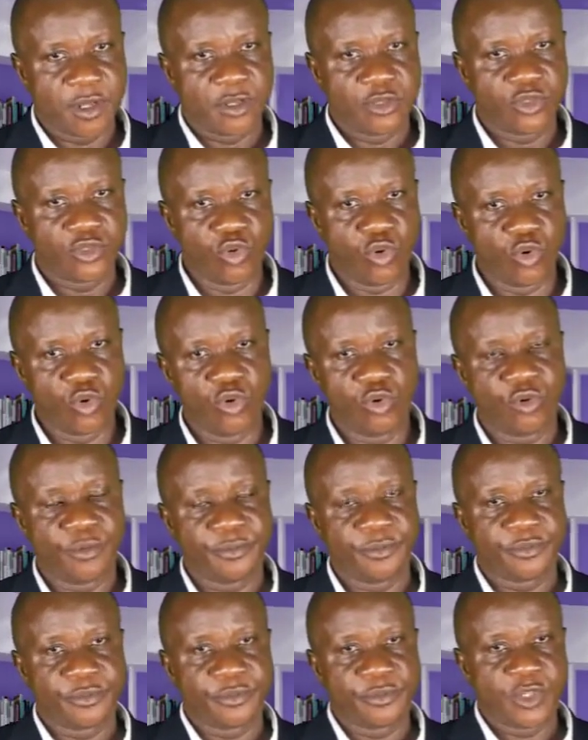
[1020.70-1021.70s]
2,
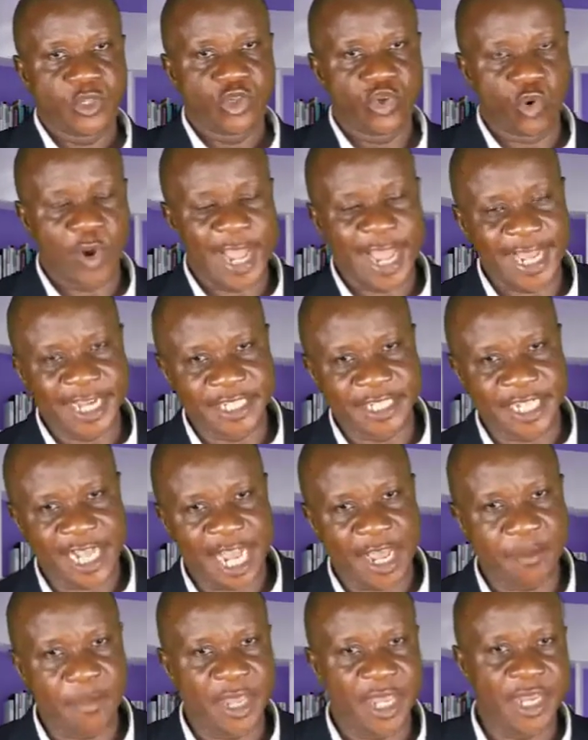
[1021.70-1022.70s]
to
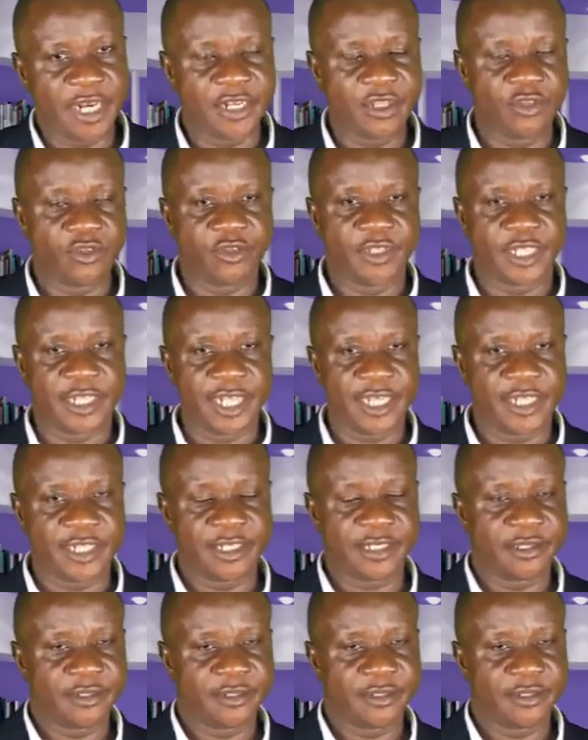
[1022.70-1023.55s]
examine, you state.